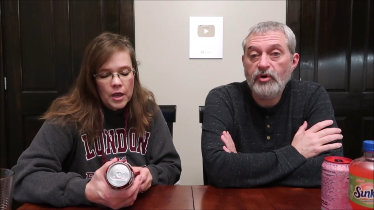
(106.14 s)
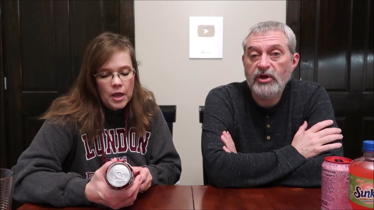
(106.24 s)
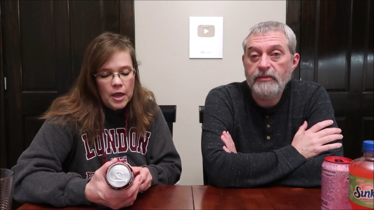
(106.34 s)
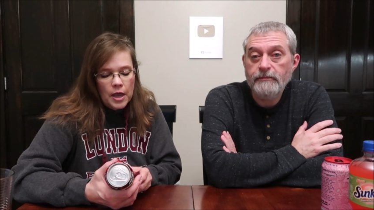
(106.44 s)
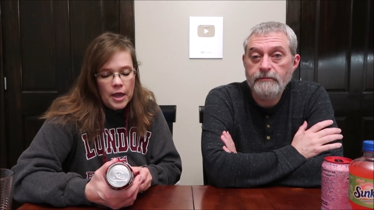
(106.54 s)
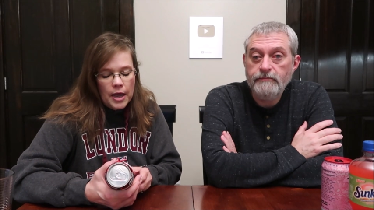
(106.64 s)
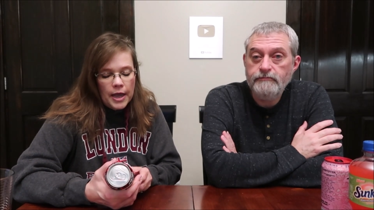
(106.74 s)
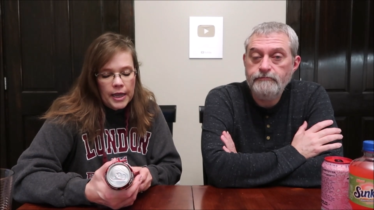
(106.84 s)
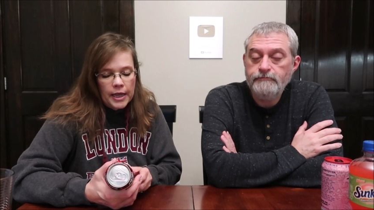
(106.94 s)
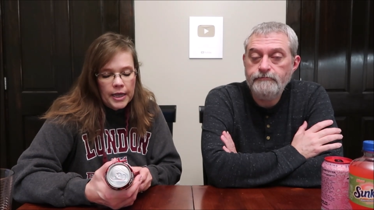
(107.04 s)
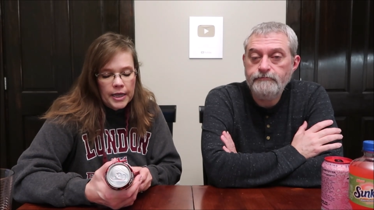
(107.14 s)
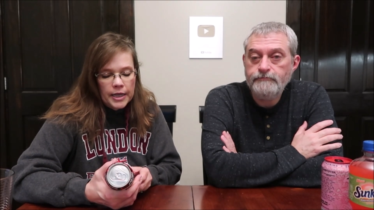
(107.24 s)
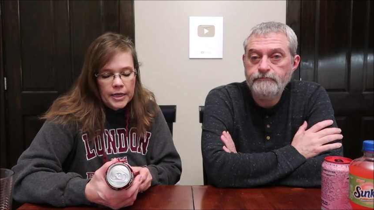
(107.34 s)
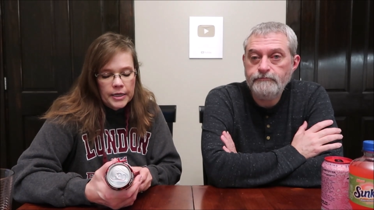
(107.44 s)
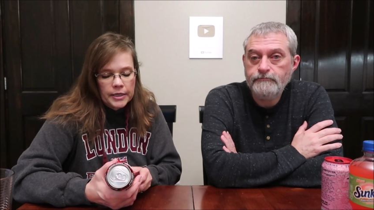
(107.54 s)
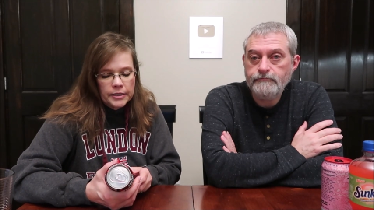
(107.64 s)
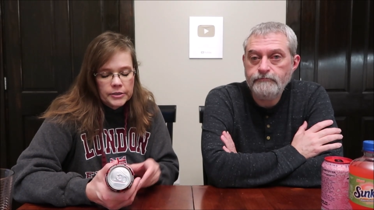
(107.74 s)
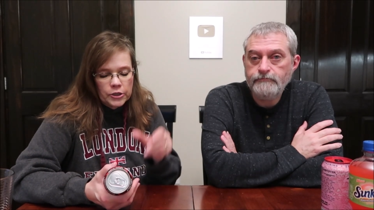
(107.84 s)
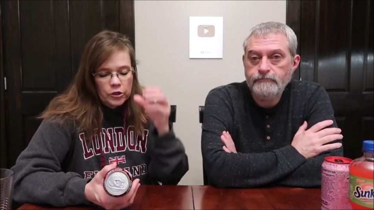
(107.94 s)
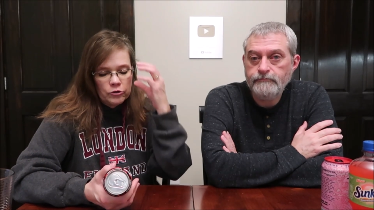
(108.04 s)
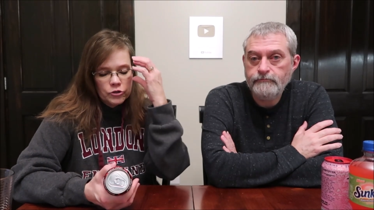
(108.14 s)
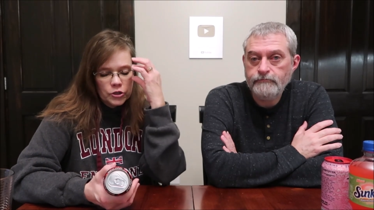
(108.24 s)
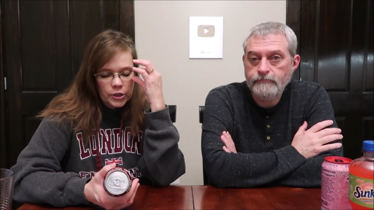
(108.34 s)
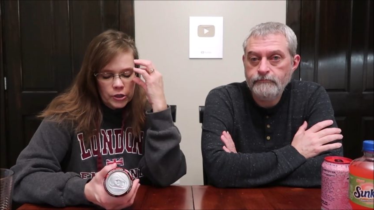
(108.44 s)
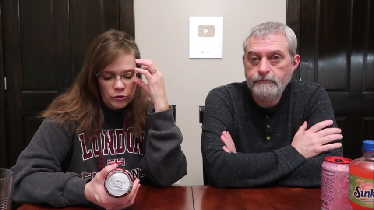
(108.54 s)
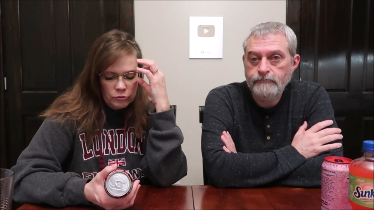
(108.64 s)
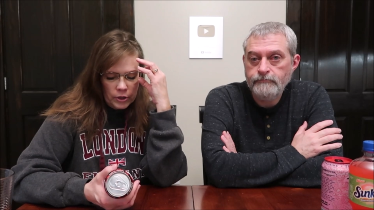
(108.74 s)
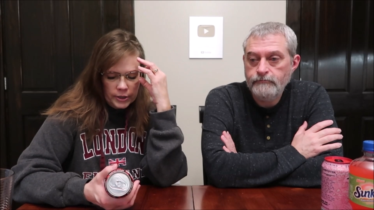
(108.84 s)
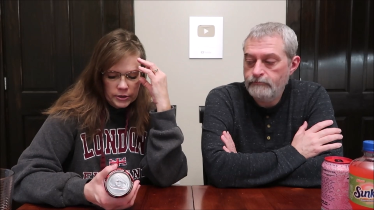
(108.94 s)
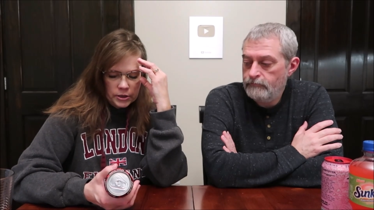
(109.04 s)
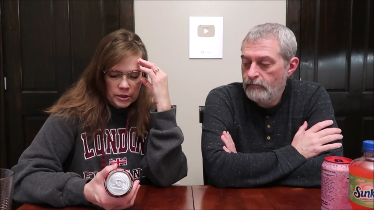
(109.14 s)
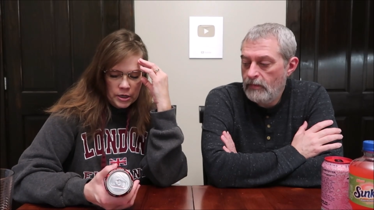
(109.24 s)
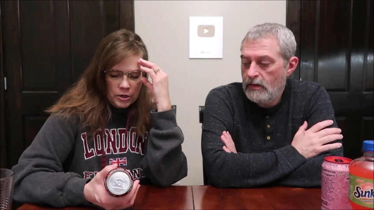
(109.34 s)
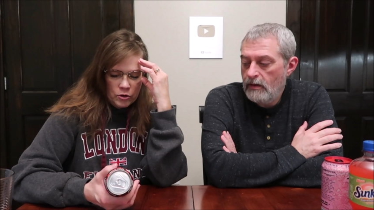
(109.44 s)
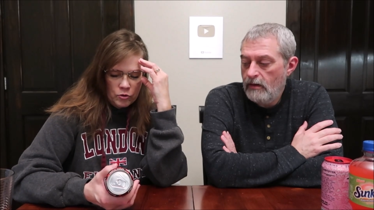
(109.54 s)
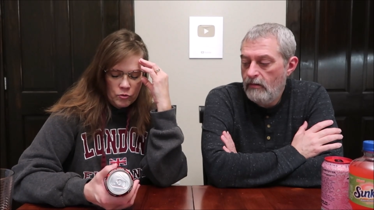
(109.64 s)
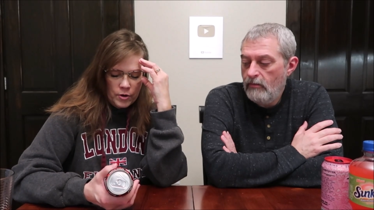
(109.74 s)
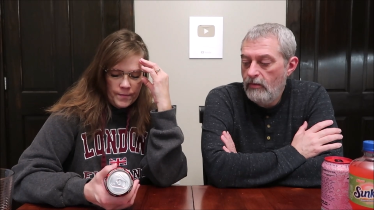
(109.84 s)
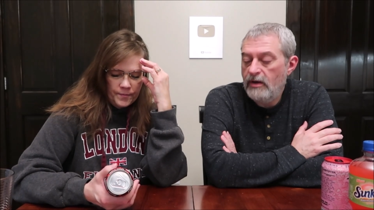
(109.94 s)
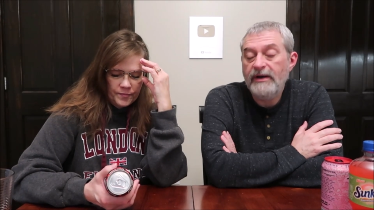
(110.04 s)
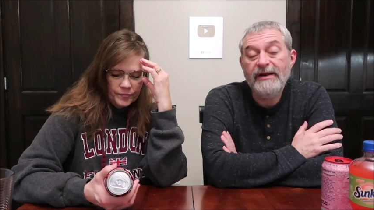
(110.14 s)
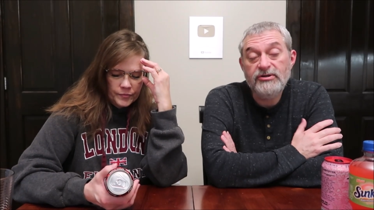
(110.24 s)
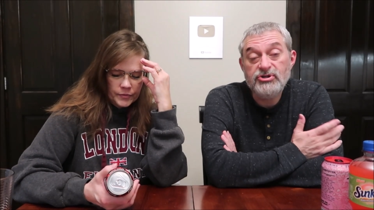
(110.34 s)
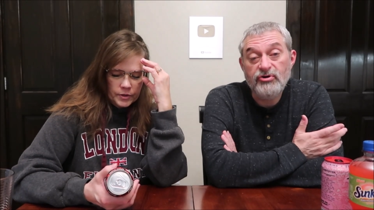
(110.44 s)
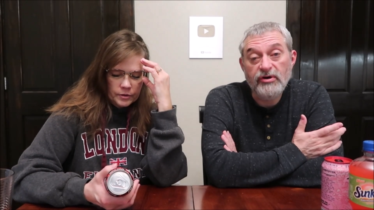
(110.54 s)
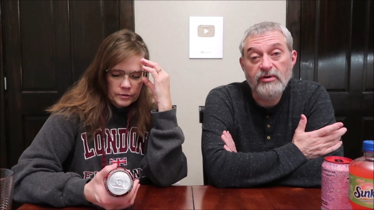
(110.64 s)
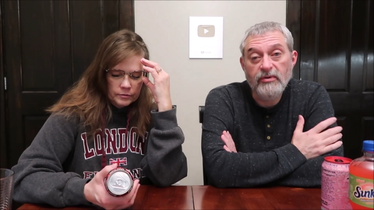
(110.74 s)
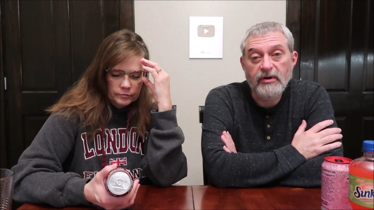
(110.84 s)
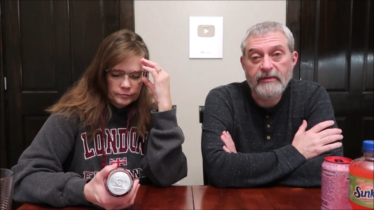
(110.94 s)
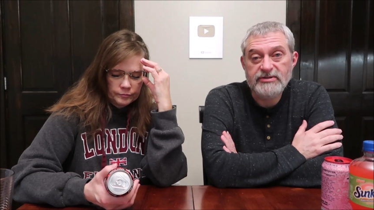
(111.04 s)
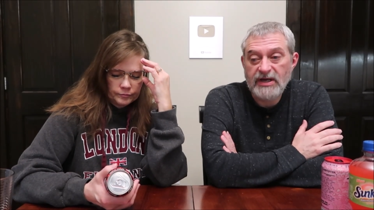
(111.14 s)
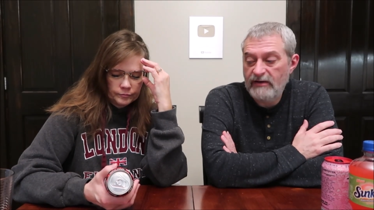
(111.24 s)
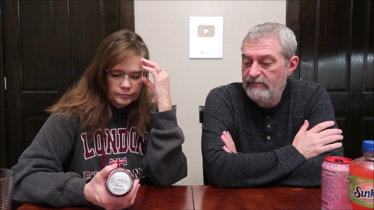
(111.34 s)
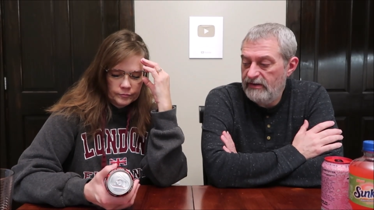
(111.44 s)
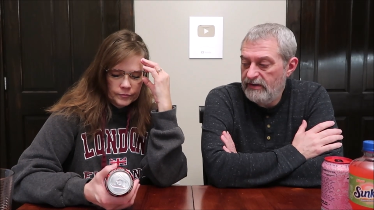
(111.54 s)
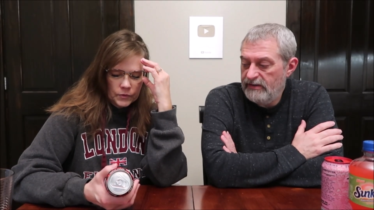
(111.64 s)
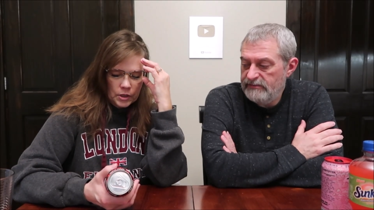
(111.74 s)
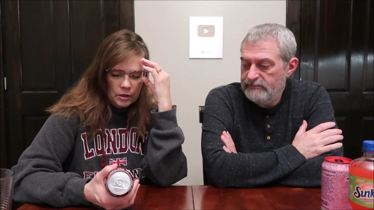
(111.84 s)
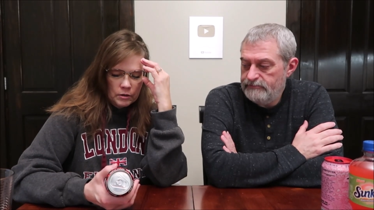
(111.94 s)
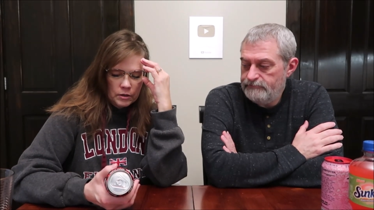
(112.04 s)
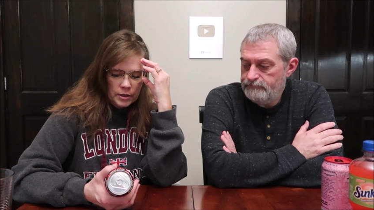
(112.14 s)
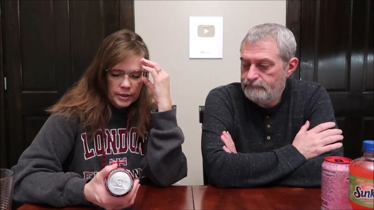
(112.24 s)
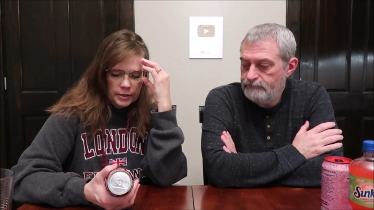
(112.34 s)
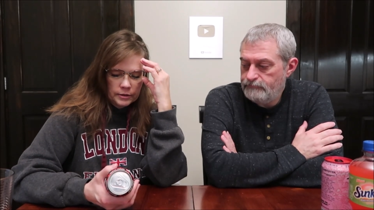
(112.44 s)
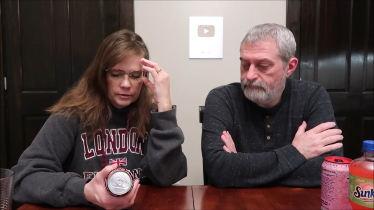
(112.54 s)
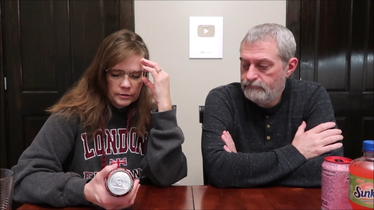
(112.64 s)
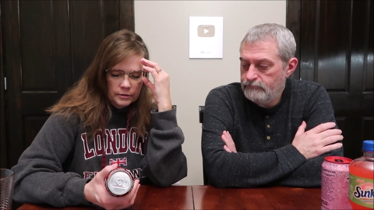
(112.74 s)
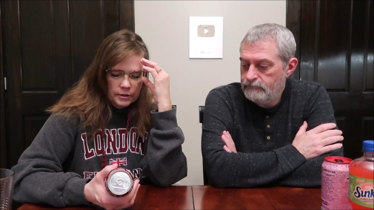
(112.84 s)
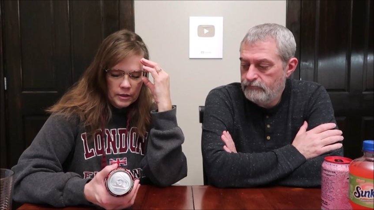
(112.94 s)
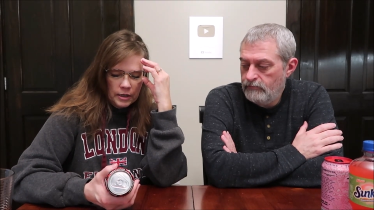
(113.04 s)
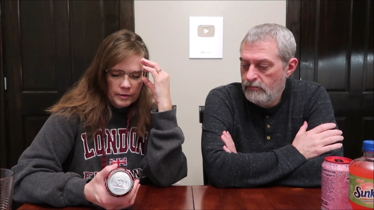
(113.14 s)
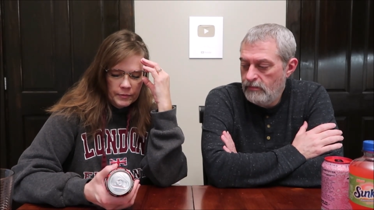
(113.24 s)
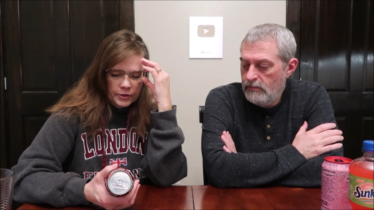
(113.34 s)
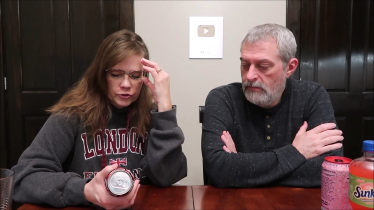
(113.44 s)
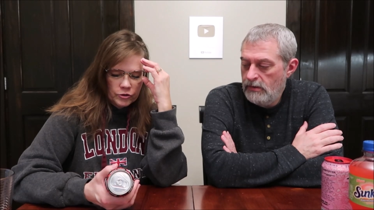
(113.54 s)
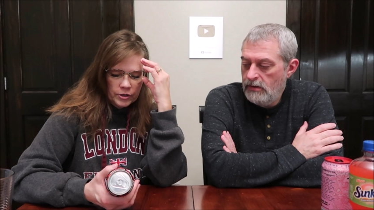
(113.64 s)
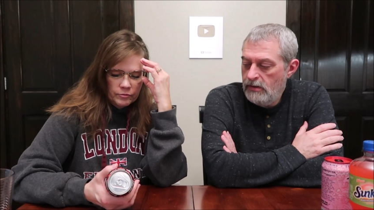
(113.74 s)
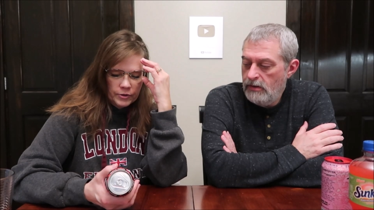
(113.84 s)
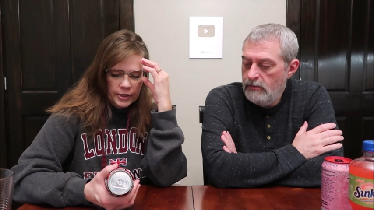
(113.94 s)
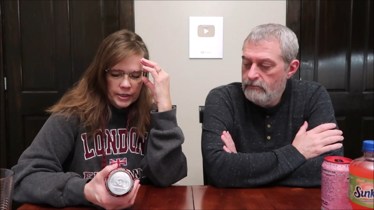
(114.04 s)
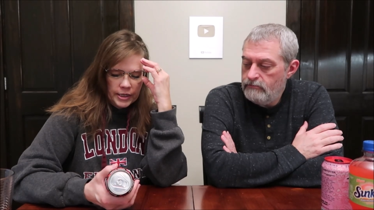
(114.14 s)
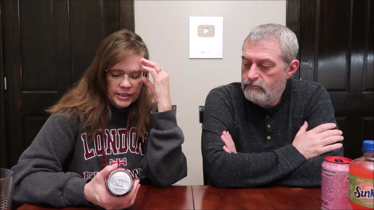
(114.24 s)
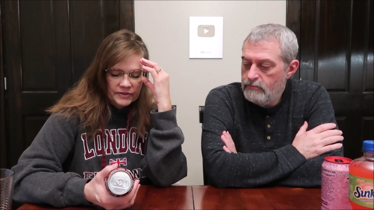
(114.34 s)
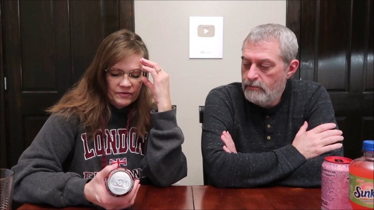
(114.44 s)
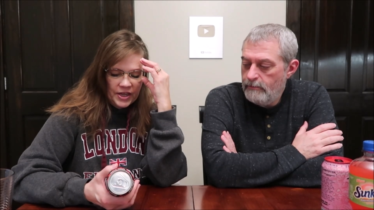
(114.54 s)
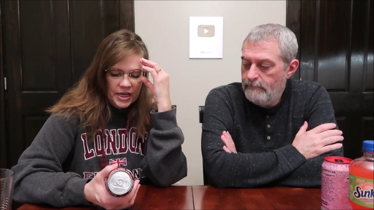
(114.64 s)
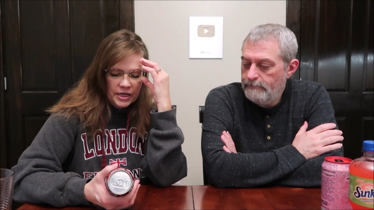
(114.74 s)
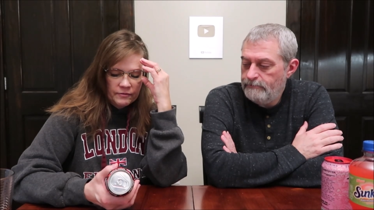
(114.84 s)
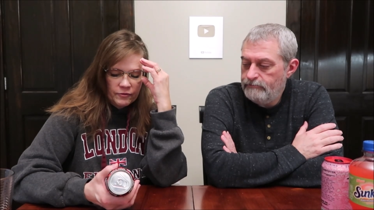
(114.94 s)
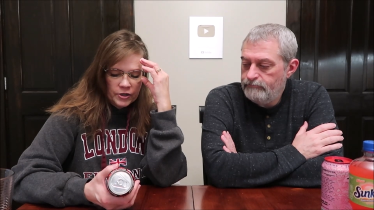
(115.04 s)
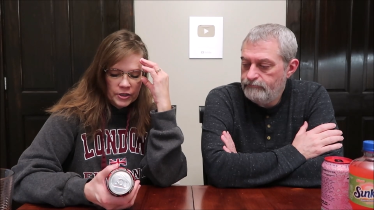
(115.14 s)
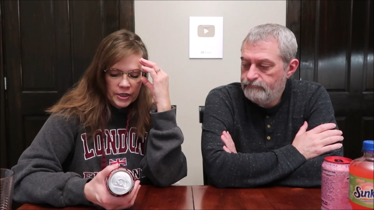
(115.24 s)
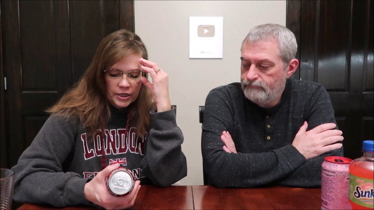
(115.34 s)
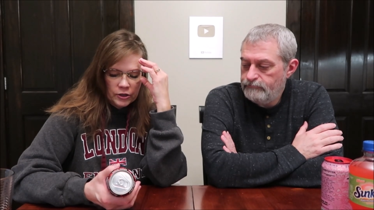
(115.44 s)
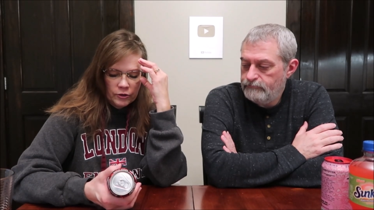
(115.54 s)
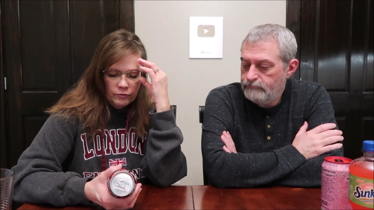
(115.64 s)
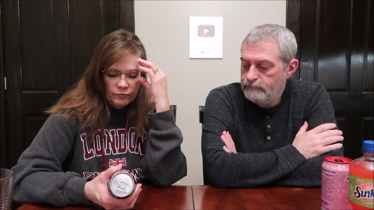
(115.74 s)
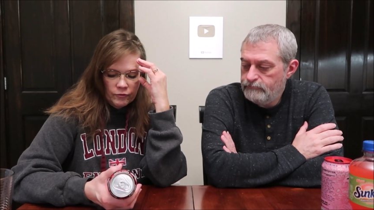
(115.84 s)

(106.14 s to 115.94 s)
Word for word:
Speaker 1: Pretty good. And usually you like to know. On an
Speaker 2: energy drink, you want to know how much caffeine it has.
Speaker 1: All right. I'm going to try to read it. It's vegan friendly, gluten